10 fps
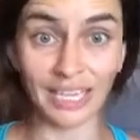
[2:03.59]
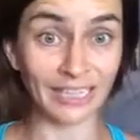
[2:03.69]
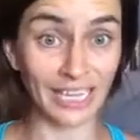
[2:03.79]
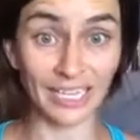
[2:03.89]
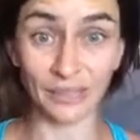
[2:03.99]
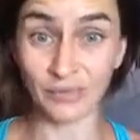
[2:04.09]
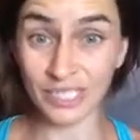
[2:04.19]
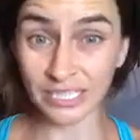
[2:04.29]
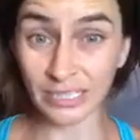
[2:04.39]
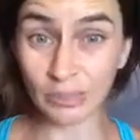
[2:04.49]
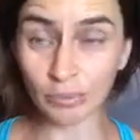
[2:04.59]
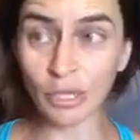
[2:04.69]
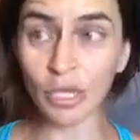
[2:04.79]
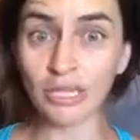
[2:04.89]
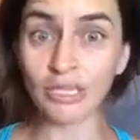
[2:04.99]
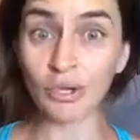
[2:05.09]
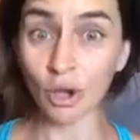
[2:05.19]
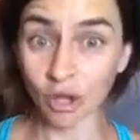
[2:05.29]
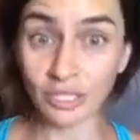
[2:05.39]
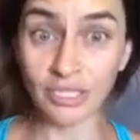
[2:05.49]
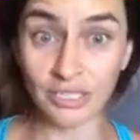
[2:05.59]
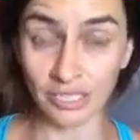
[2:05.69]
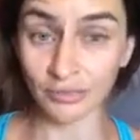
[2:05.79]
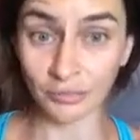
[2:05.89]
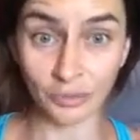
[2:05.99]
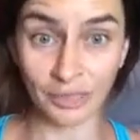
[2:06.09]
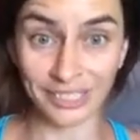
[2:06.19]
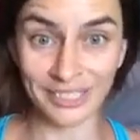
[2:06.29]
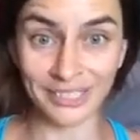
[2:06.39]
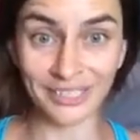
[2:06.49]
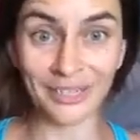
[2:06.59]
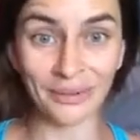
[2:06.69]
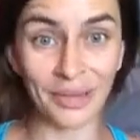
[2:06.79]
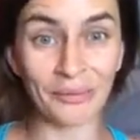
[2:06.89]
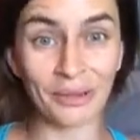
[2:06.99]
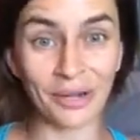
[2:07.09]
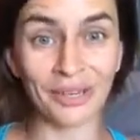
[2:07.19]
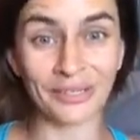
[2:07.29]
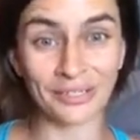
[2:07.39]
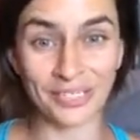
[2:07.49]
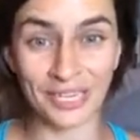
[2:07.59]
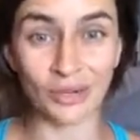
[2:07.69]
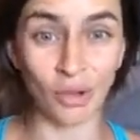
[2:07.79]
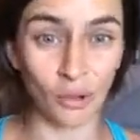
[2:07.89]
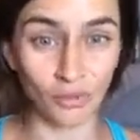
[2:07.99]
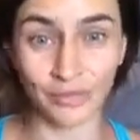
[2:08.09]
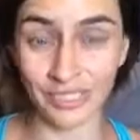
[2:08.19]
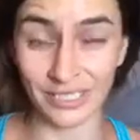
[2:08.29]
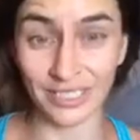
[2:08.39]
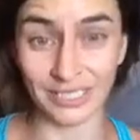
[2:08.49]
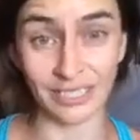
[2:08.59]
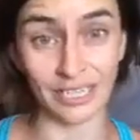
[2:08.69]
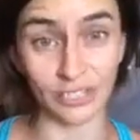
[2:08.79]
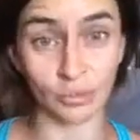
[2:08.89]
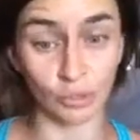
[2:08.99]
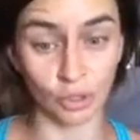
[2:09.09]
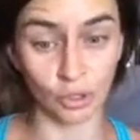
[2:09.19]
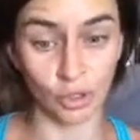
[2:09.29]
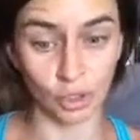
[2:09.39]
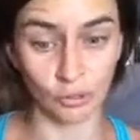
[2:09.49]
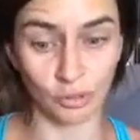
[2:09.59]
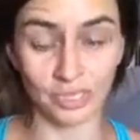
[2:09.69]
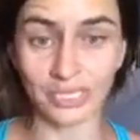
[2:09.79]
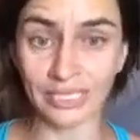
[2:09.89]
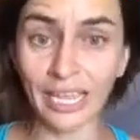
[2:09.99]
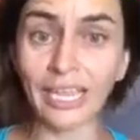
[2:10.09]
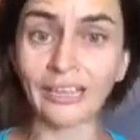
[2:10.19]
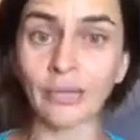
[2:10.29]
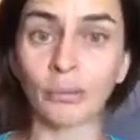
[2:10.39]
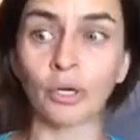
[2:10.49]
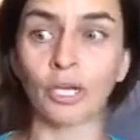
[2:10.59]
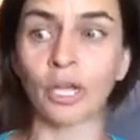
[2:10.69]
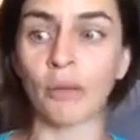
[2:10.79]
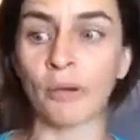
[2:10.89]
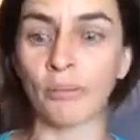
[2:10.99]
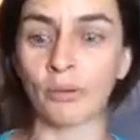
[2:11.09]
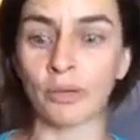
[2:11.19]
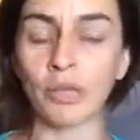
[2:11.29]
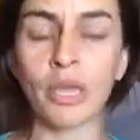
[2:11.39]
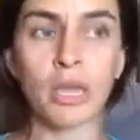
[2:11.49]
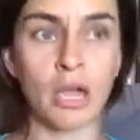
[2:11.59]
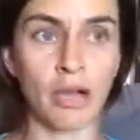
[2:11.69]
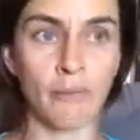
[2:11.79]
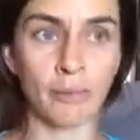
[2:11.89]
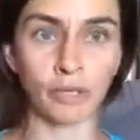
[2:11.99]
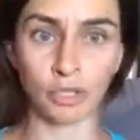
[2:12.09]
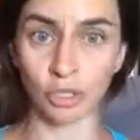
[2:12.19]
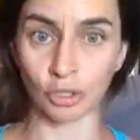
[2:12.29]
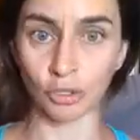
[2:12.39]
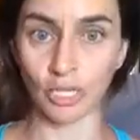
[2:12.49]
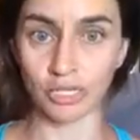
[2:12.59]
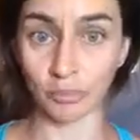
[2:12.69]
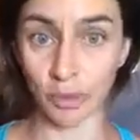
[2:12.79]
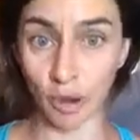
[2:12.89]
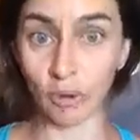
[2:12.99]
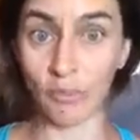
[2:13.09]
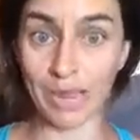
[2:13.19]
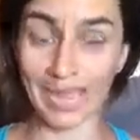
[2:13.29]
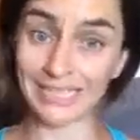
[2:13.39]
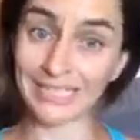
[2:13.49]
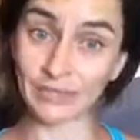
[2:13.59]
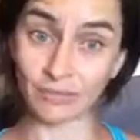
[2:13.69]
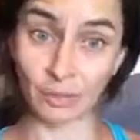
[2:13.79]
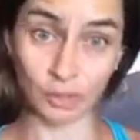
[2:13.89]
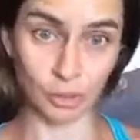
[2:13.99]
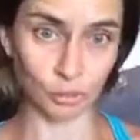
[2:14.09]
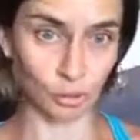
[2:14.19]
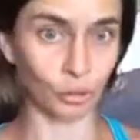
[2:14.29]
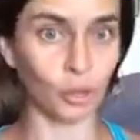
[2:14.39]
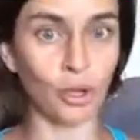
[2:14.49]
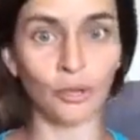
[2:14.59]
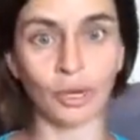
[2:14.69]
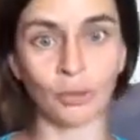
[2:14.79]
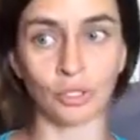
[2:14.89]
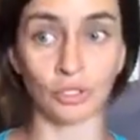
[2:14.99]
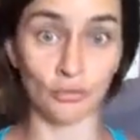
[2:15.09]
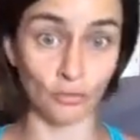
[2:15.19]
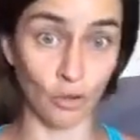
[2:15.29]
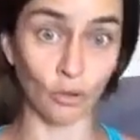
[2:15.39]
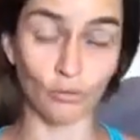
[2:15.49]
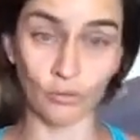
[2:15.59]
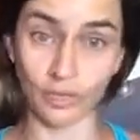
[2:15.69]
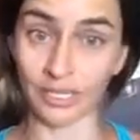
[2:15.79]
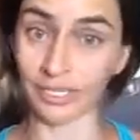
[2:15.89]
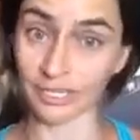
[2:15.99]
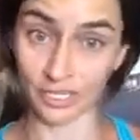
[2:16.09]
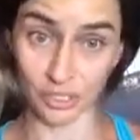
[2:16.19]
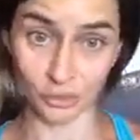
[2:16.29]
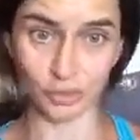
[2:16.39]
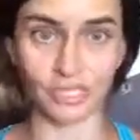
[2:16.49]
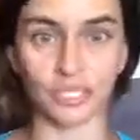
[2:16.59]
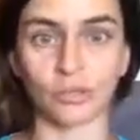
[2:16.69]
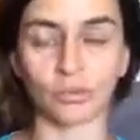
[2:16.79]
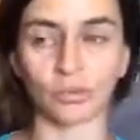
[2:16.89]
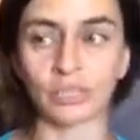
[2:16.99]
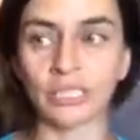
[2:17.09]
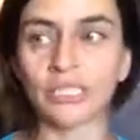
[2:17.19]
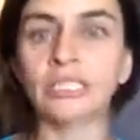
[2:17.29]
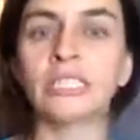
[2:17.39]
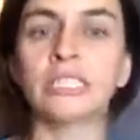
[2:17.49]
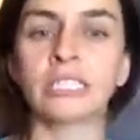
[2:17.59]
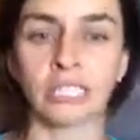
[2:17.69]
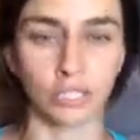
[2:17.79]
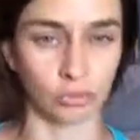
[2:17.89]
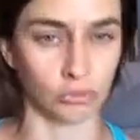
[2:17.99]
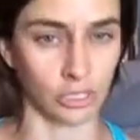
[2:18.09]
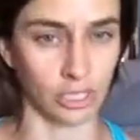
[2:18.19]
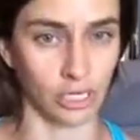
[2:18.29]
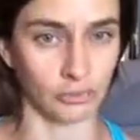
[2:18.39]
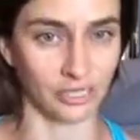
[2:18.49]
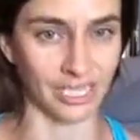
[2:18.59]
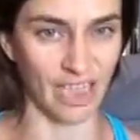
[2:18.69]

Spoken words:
a lack of sleep causes inflammation. Okay, we got to understand all of these things, and that's what we're going to talk about today. And then we're going to come up with I'm going to talk to you guys about my anti-inflammatory protocol that I want you to follow for the next 6 weeks to really set your body up to get